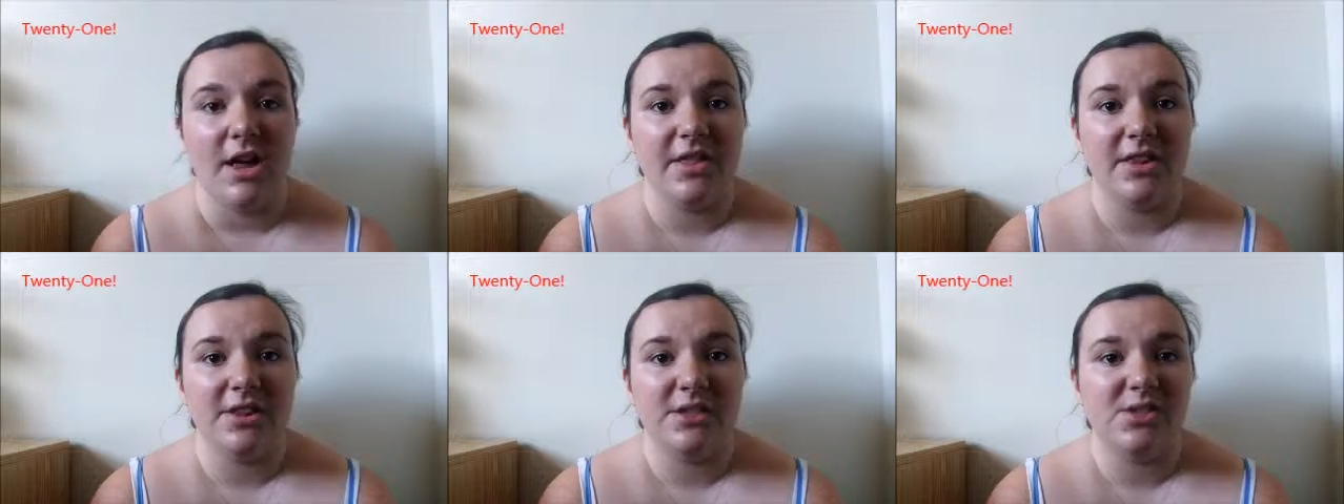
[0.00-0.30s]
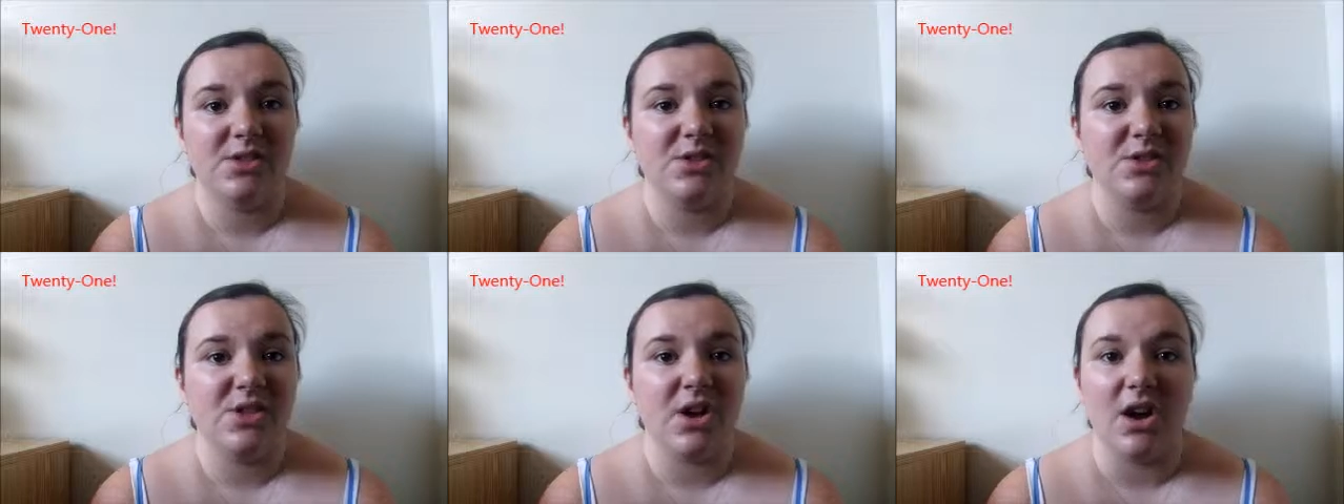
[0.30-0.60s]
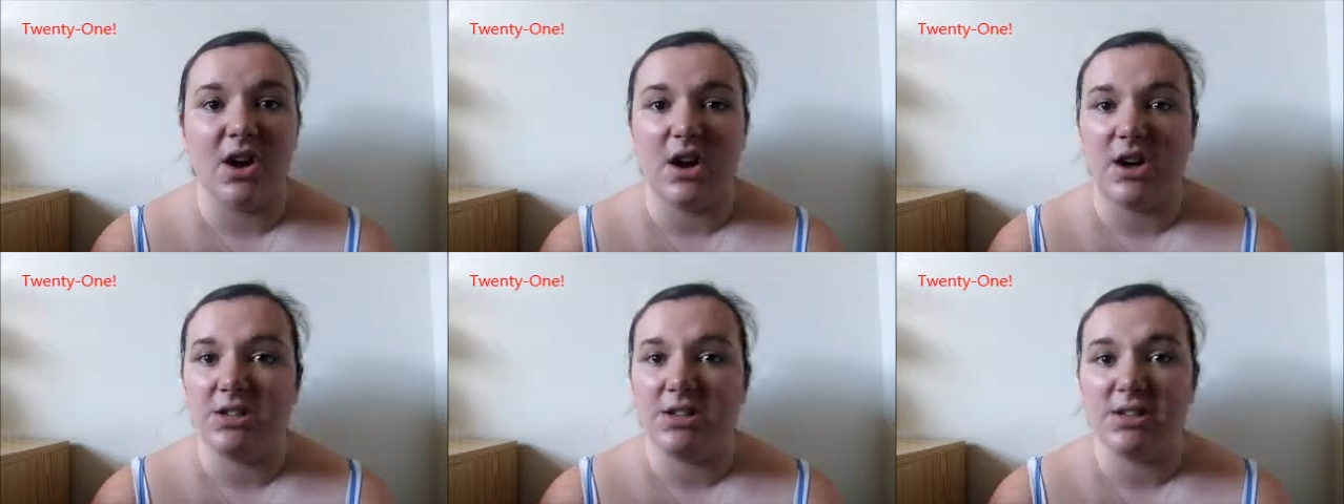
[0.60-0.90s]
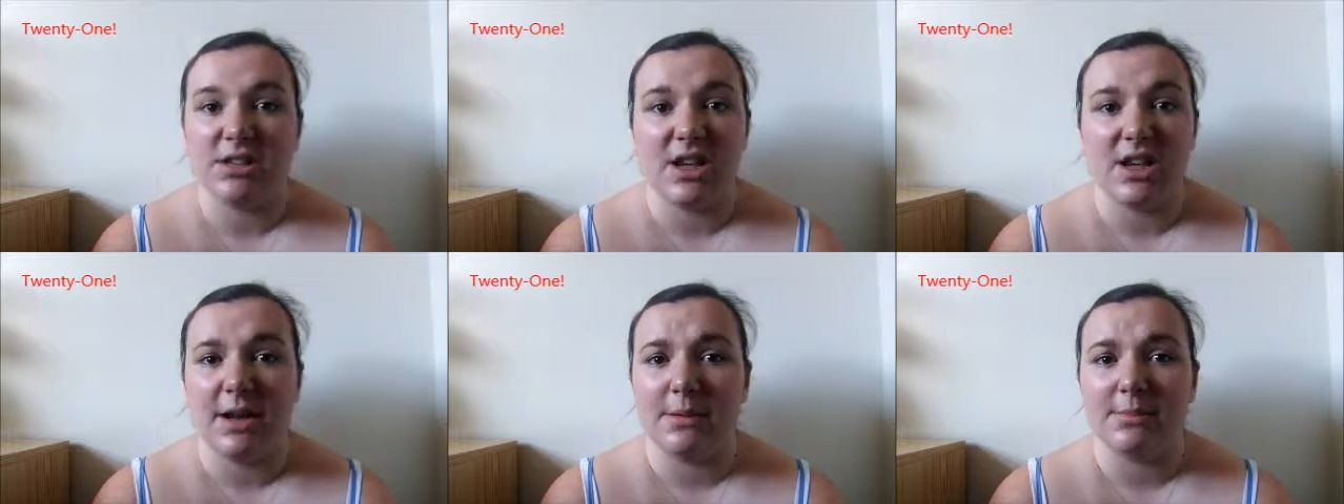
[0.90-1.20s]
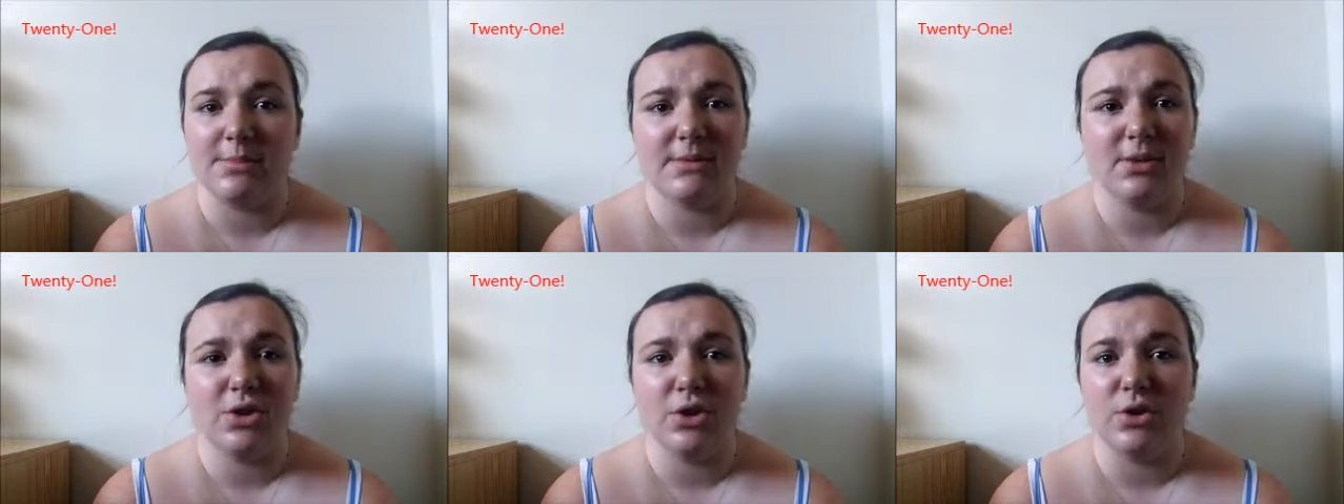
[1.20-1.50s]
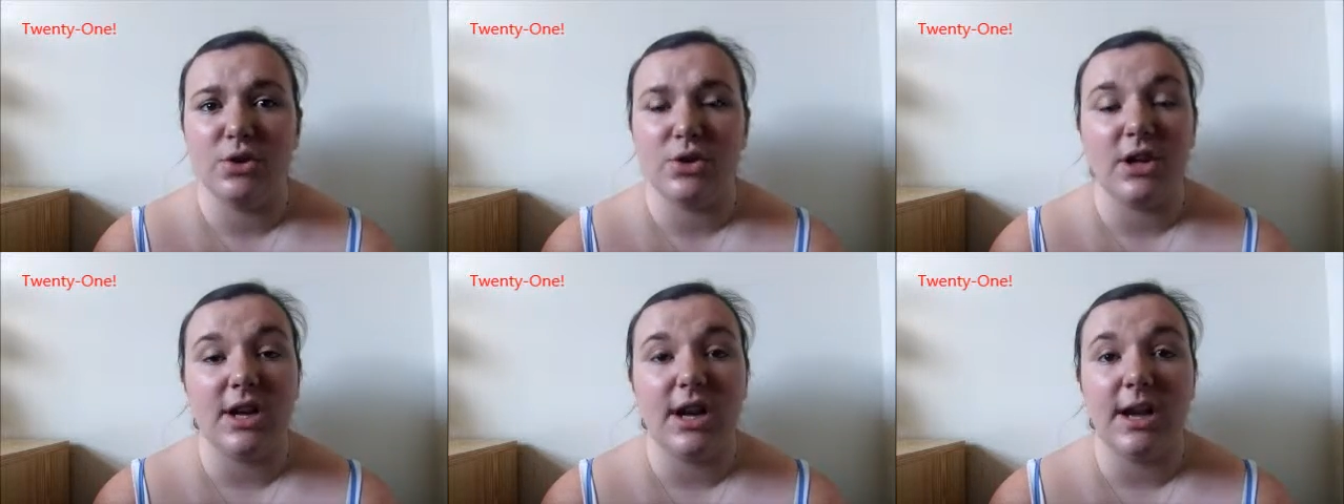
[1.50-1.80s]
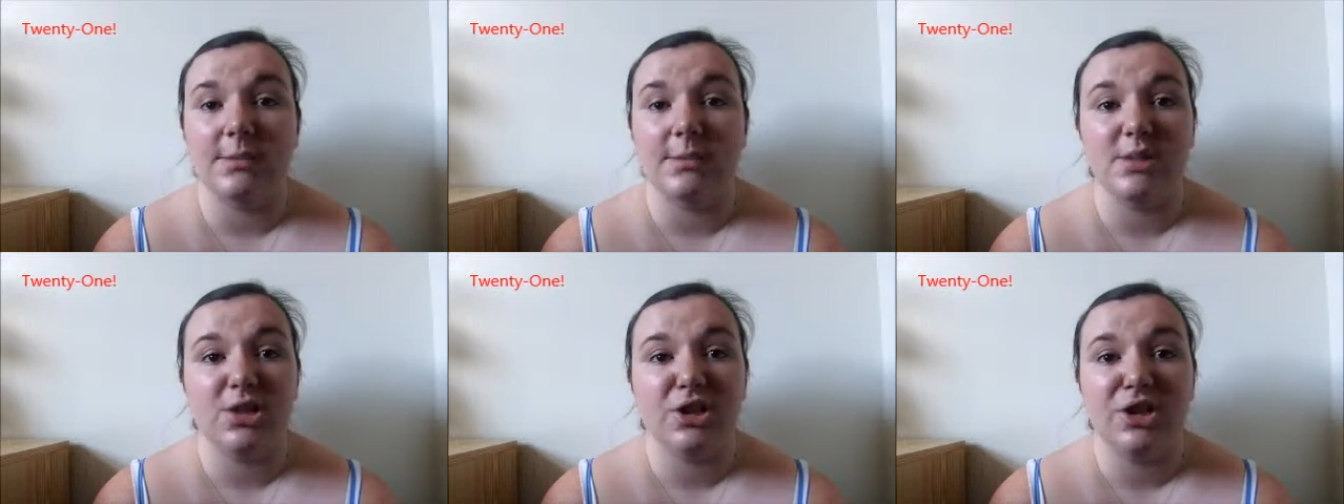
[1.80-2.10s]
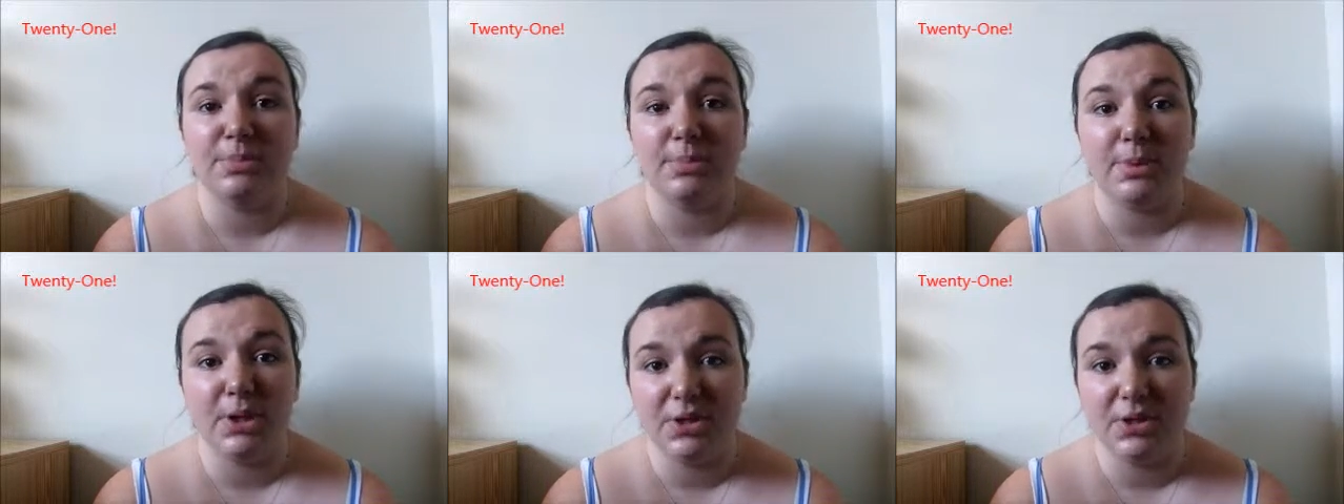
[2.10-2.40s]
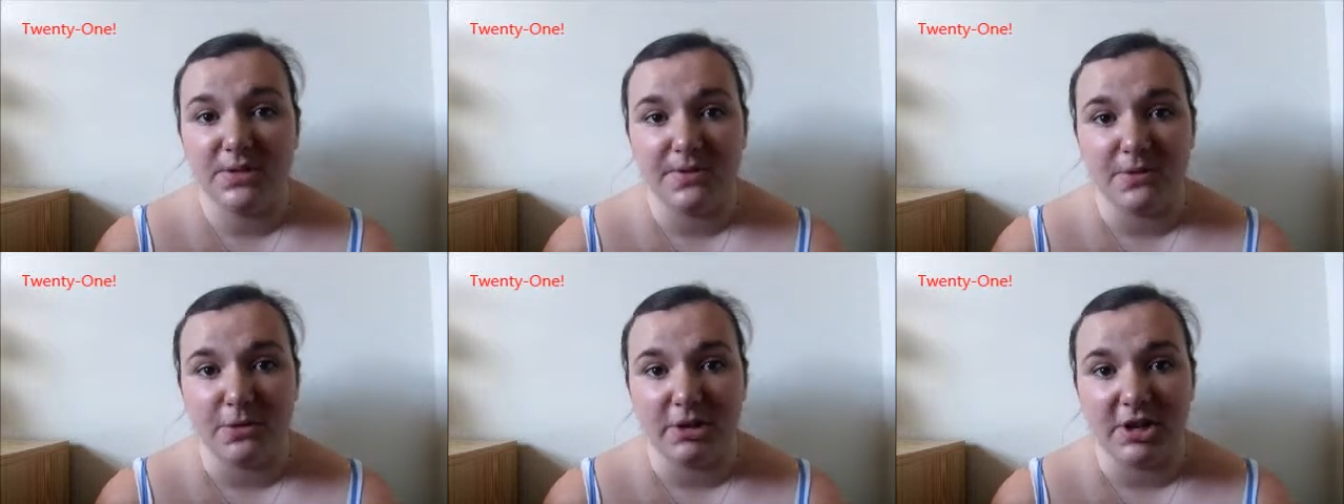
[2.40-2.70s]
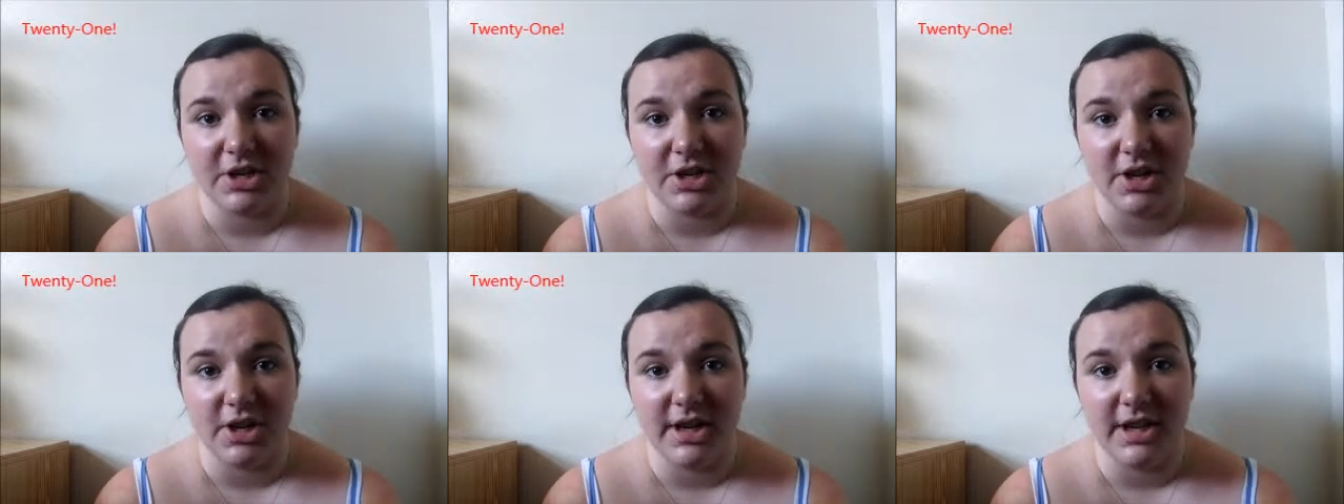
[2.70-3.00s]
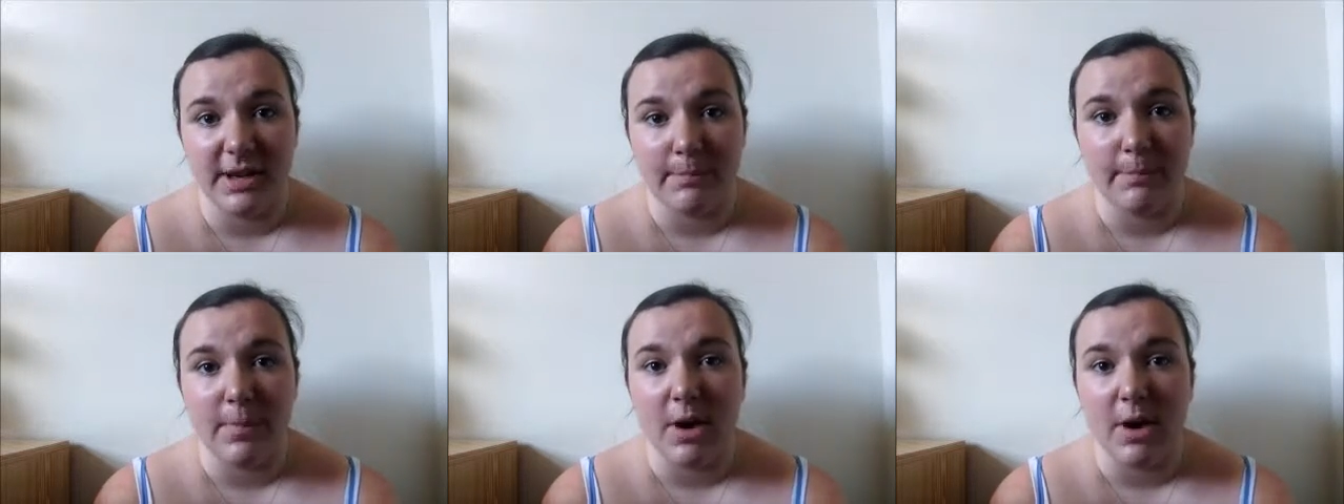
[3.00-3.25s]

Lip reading: The stars look absolutely beautiful at night,